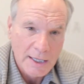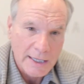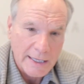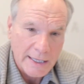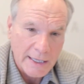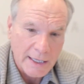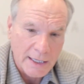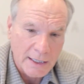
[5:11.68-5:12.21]

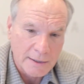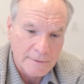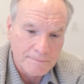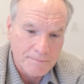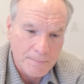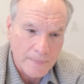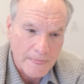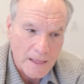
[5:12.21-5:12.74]

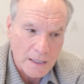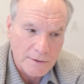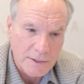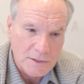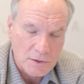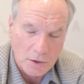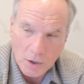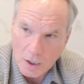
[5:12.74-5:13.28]
And
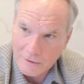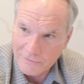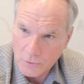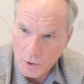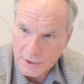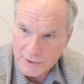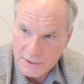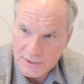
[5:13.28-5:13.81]
there's a lot of
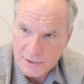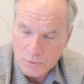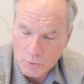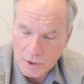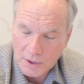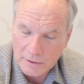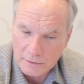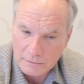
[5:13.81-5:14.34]
work. This is
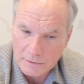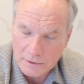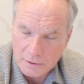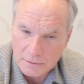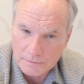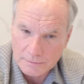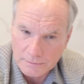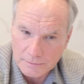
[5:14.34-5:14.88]
one of
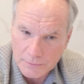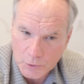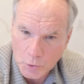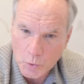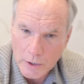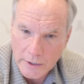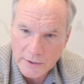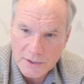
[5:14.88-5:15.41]
the
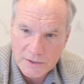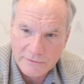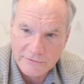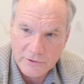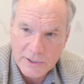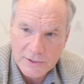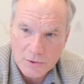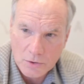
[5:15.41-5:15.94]
new areas of
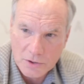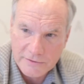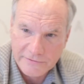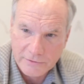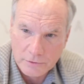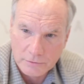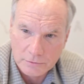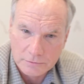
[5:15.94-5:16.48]
research
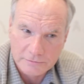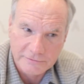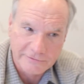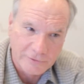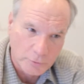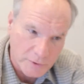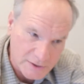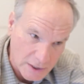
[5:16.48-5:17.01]
for
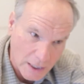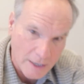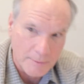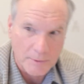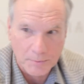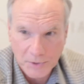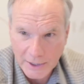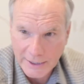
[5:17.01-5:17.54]

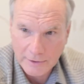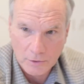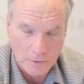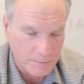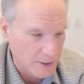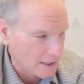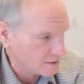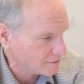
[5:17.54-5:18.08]
retirement planning or
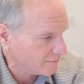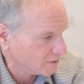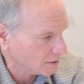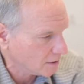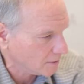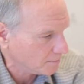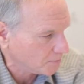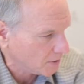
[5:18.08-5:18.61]
passive
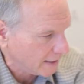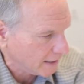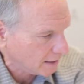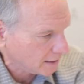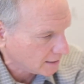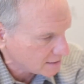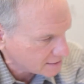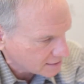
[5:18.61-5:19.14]
income
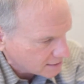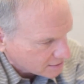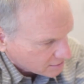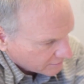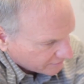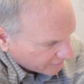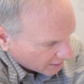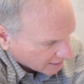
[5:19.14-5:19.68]
planning, is this
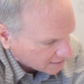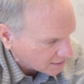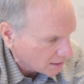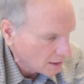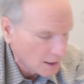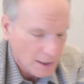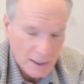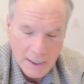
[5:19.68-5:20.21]
effect.
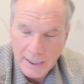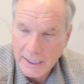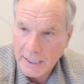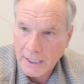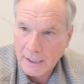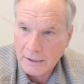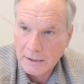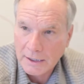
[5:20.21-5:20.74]

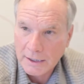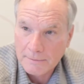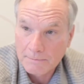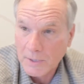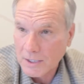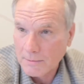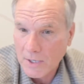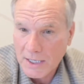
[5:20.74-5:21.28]
And it
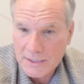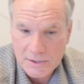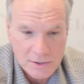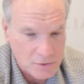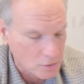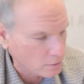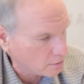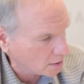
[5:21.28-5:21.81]

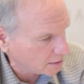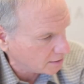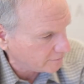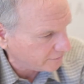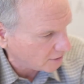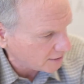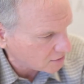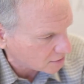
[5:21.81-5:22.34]
minimizes your
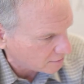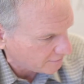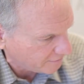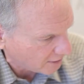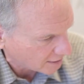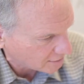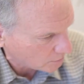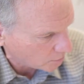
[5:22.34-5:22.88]
inflation
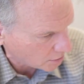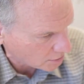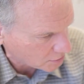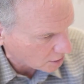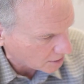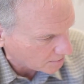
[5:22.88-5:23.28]
effect. And we're going to talk